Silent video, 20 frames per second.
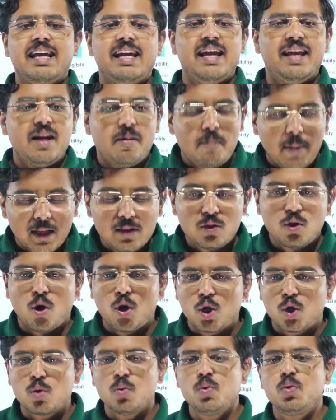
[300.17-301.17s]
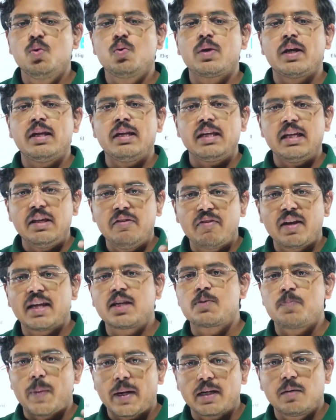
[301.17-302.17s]
in a month or two, you can even
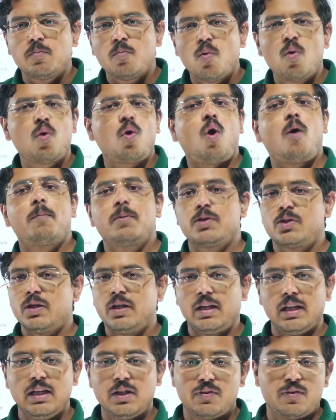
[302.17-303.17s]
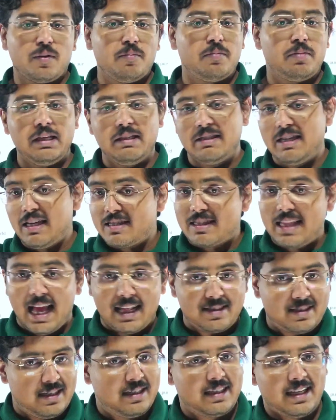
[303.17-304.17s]
expect more opportunities from TCS.
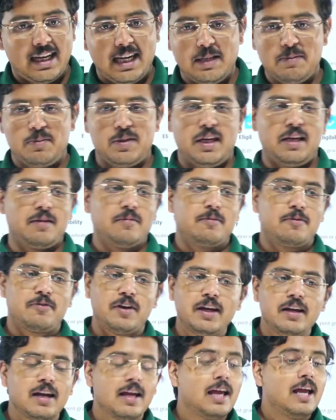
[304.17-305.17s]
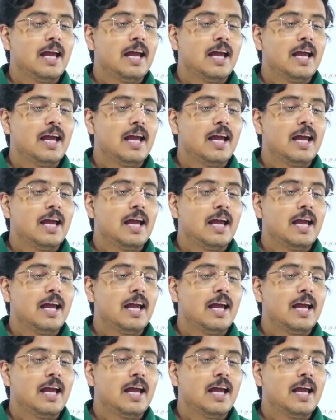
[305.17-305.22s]
That's it, I am saying. Fine.